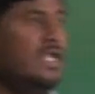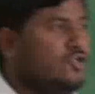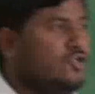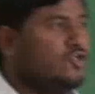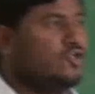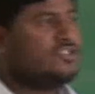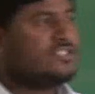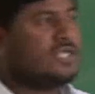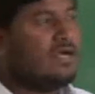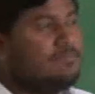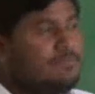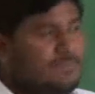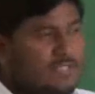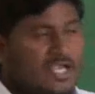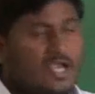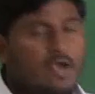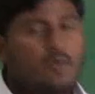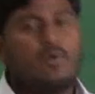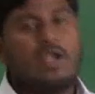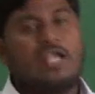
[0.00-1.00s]
So
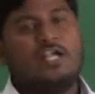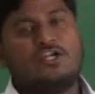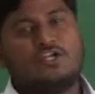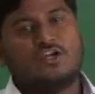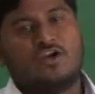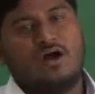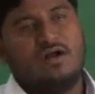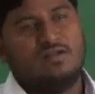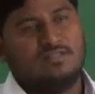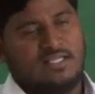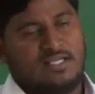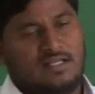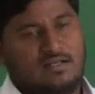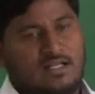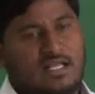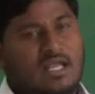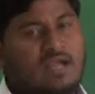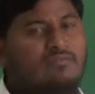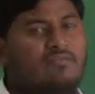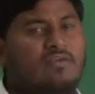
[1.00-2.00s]
something went wrong
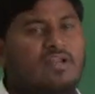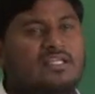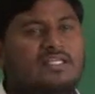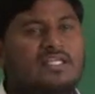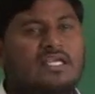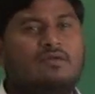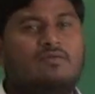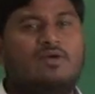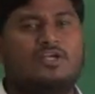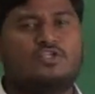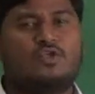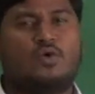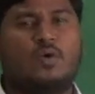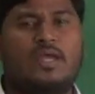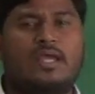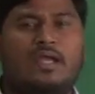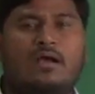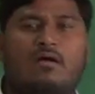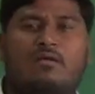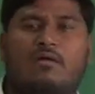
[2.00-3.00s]
there. Everything was
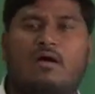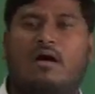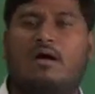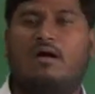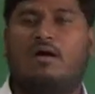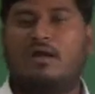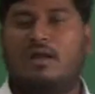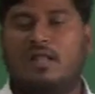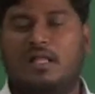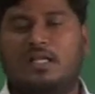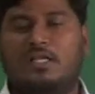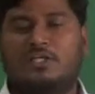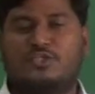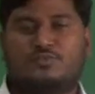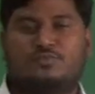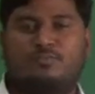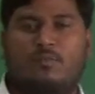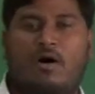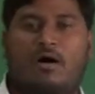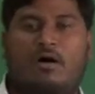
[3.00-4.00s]
going on accordingly
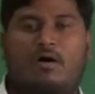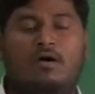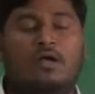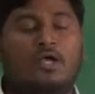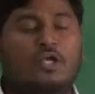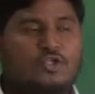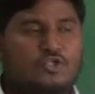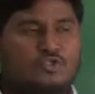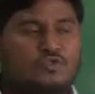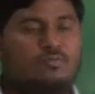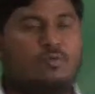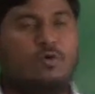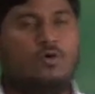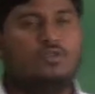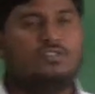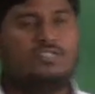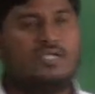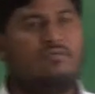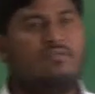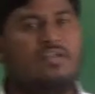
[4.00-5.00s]

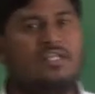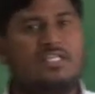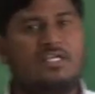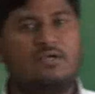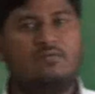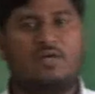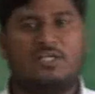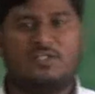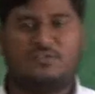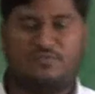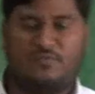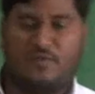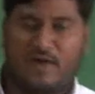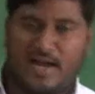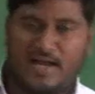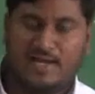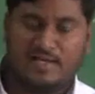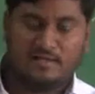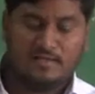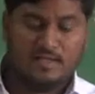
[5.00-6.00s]
smooth, everything was
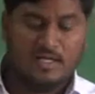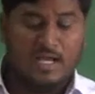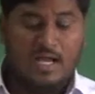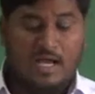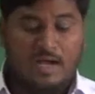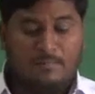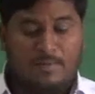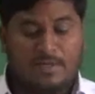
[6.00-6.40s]
fine.